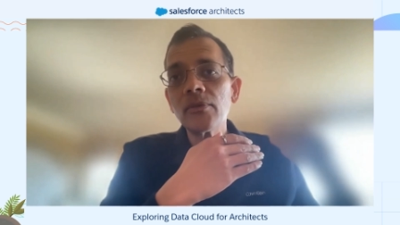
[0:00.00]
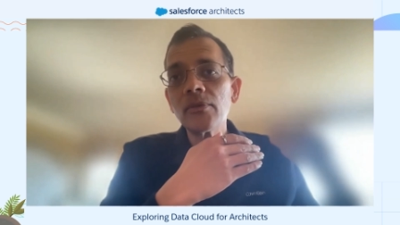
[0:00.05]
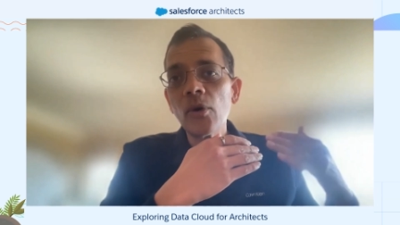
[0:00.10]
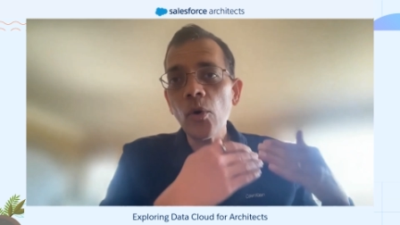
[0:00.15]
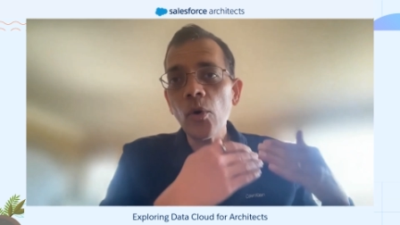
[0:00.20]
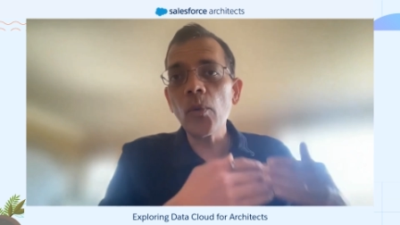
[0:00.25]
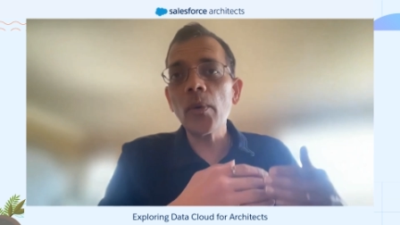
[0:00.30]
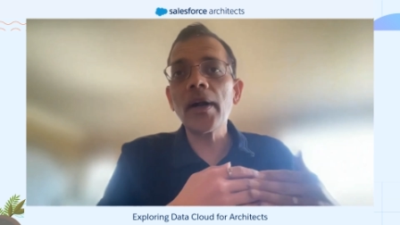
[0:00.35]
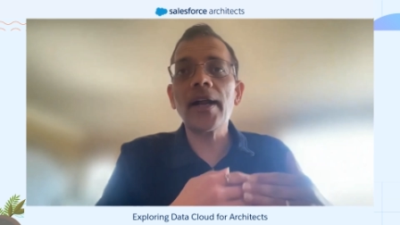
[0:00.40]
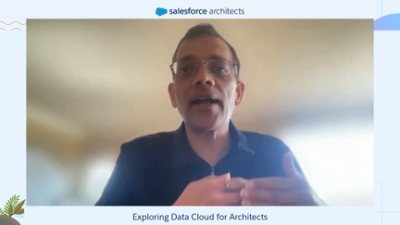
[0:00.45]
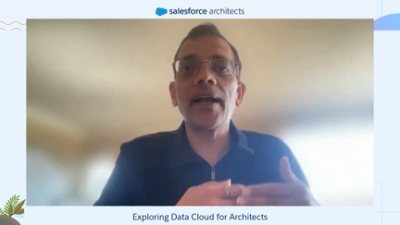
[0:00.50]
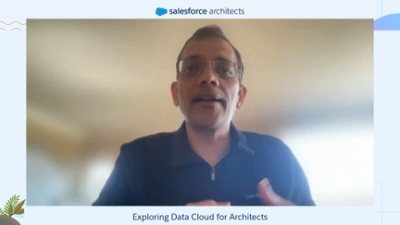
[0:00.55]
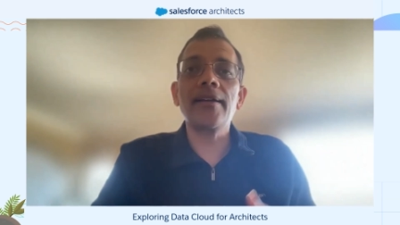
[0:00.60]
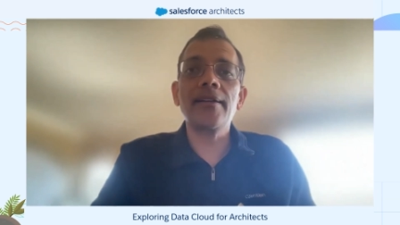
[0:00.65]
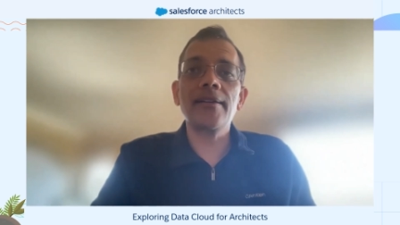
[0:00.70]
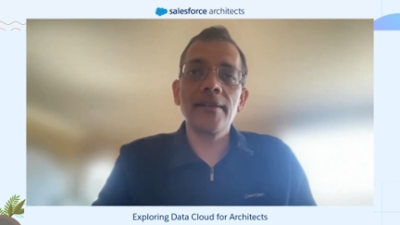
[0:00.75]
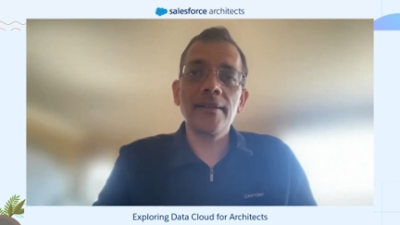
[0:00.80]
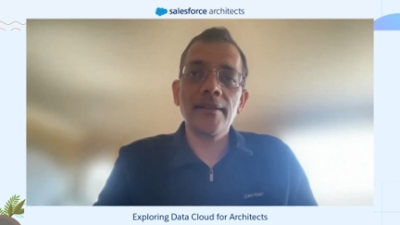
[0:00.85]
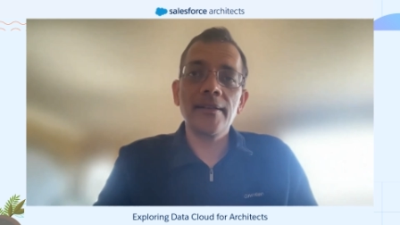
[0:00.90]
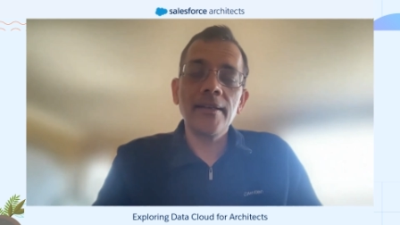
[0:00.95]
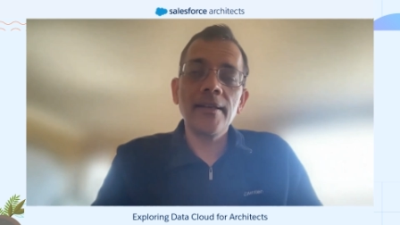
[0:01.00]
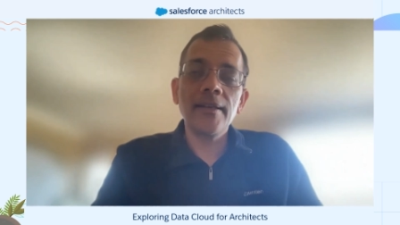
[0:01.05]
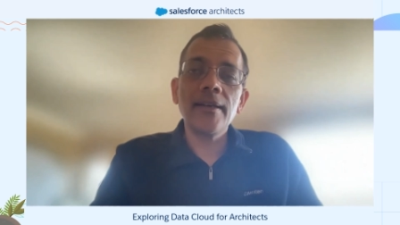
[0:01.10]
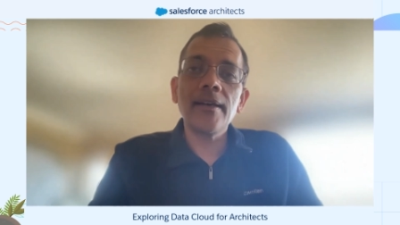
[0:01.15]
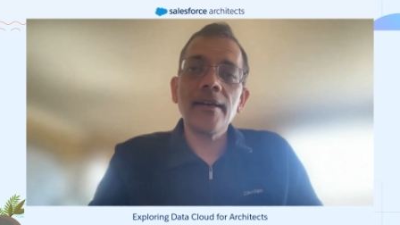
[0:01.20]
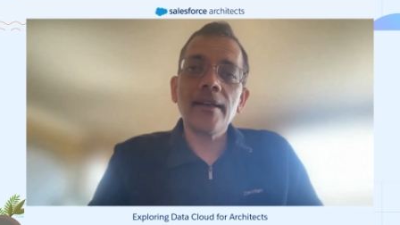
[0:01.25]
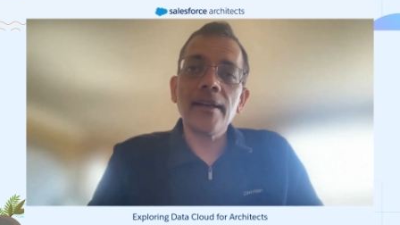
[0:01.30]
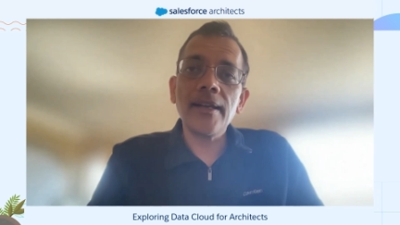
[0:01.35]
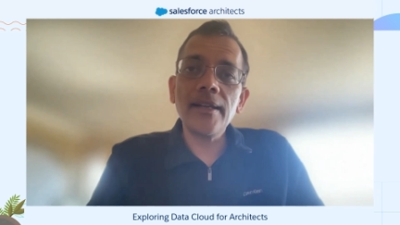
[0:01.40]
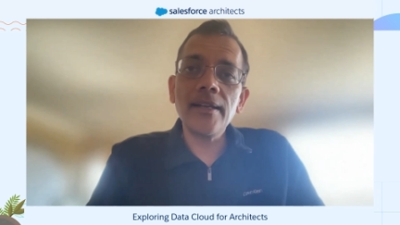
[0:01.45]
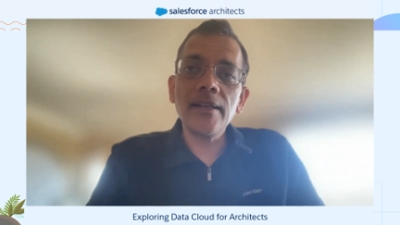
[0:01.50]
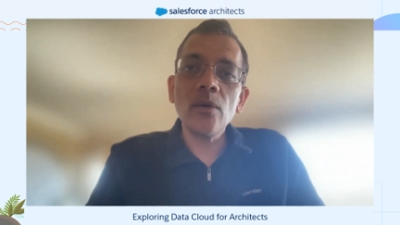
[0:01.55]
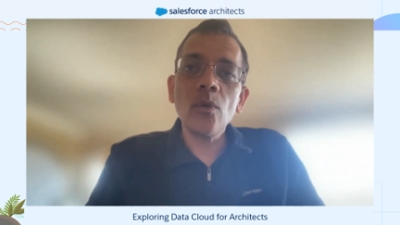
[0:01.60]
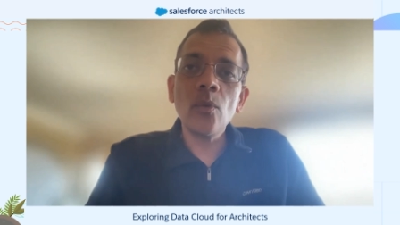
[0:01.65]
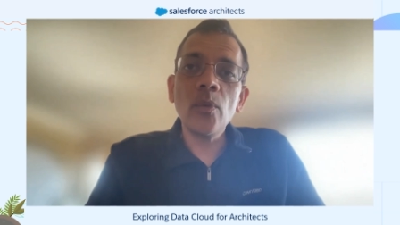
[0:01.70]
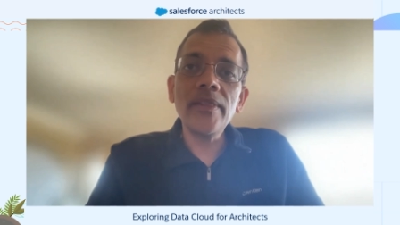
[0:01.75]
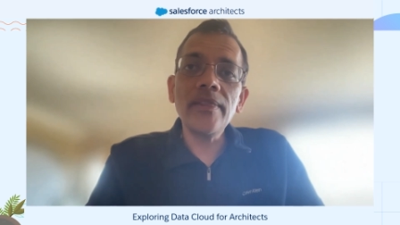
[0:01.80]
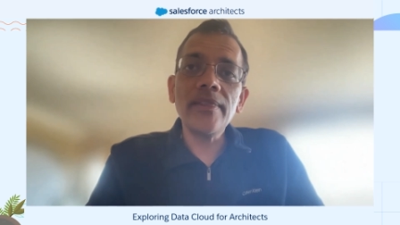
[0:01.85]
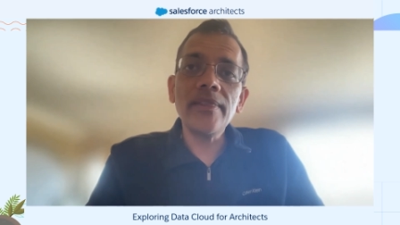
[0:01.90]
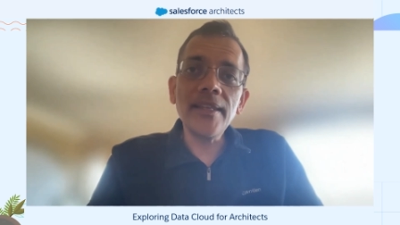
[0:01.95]
overhead, right?
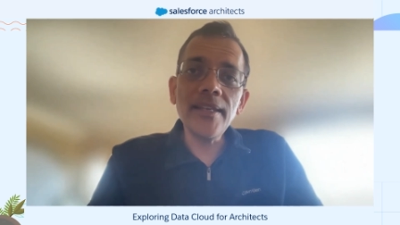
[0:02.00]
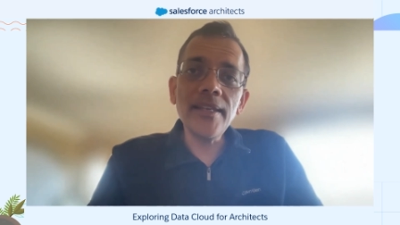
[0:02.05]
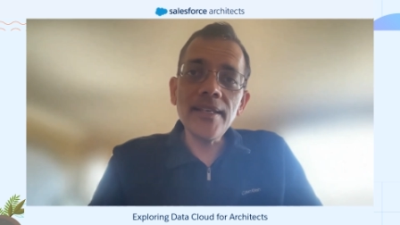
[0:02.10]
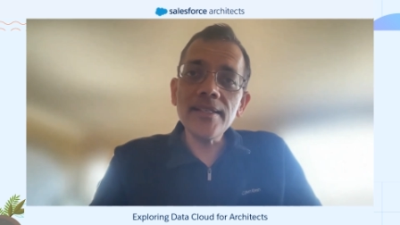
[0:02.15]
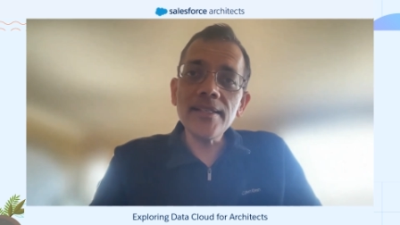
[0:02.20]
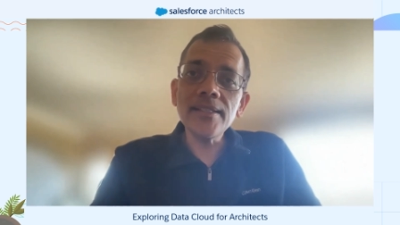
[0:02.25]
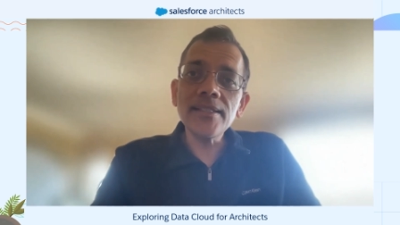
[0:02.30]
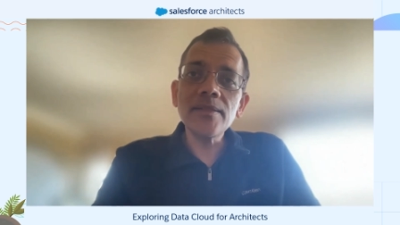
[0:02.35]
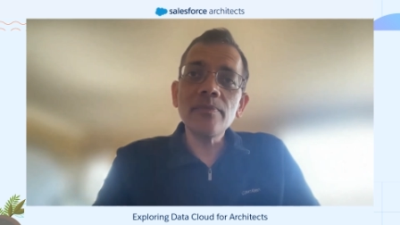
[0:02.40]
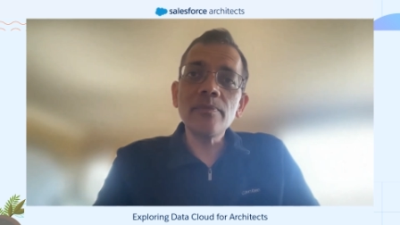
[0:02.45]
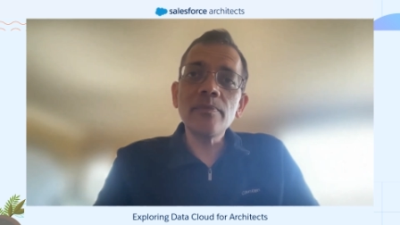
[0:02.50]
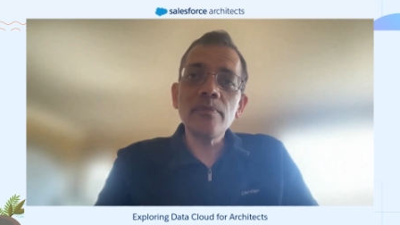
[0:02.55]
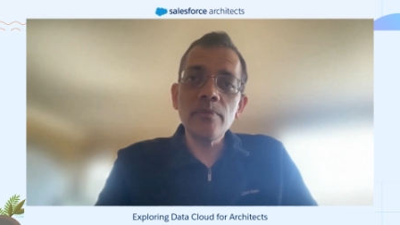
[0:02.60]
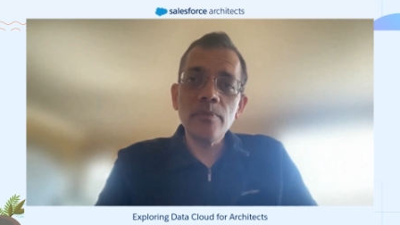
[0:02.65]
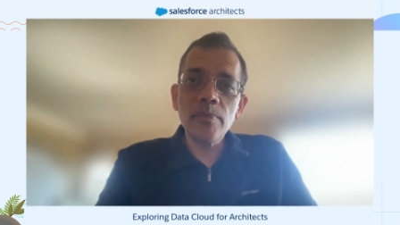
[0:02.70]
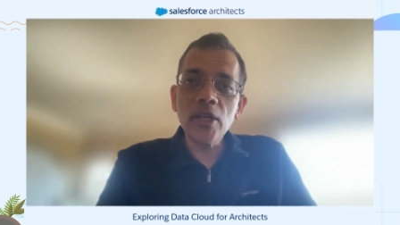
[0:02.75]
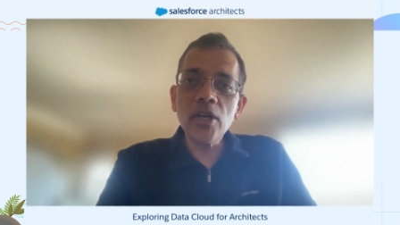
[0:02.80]
With this, mm-hmm.